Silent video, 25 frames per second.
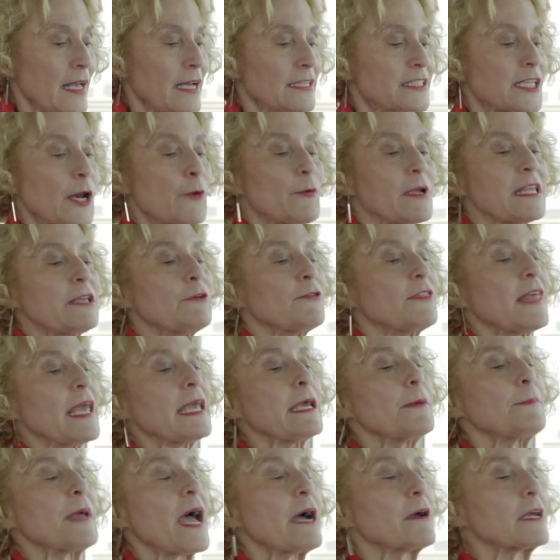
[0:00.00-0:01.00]
So when you
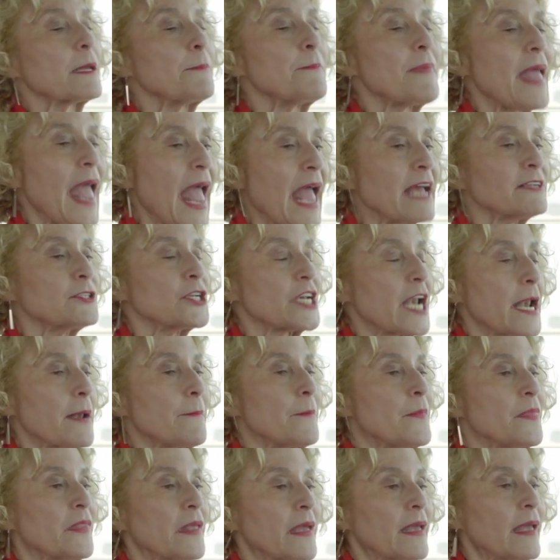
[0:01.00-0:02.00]
think about compassion,
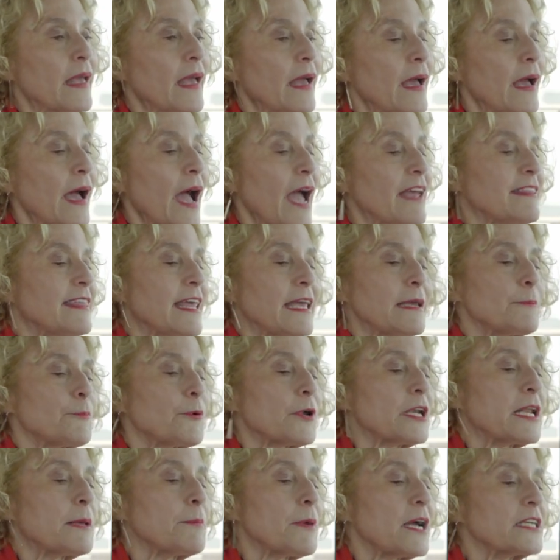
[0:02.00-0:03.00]
I think
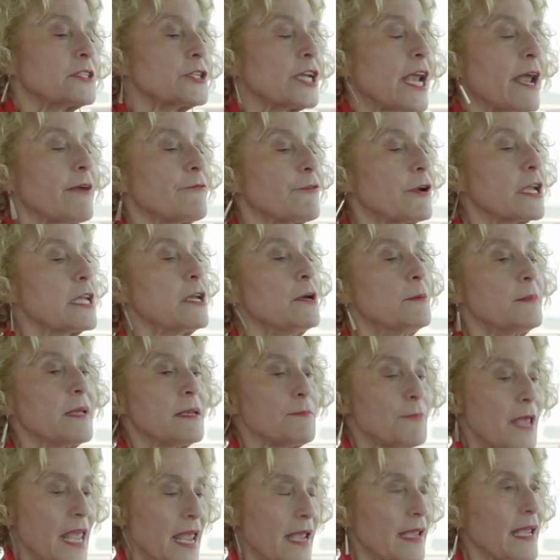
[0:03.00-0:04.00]
pretty much every
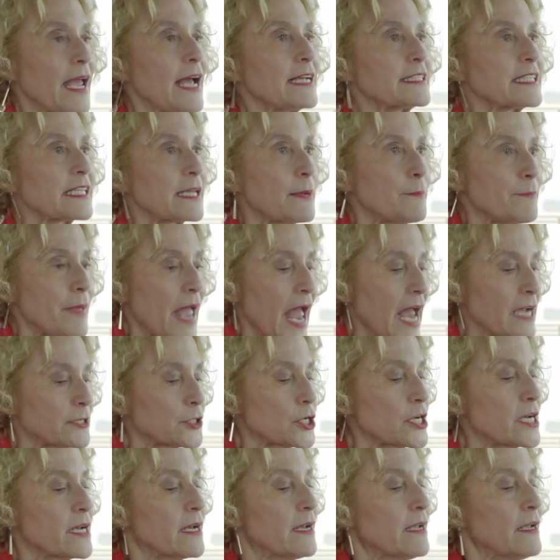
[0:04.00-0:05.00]
human being has
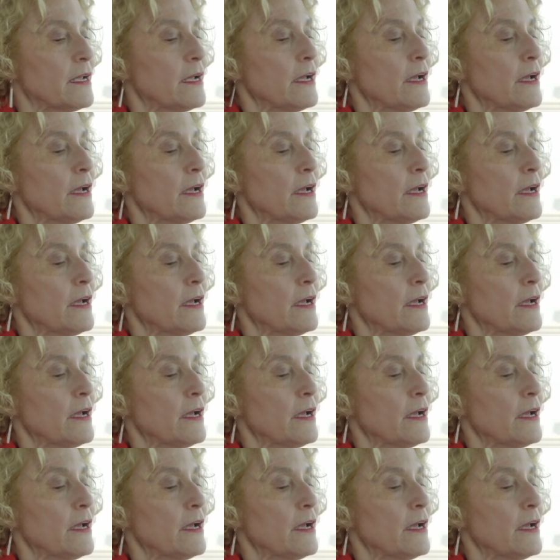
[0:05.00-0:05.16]
compassion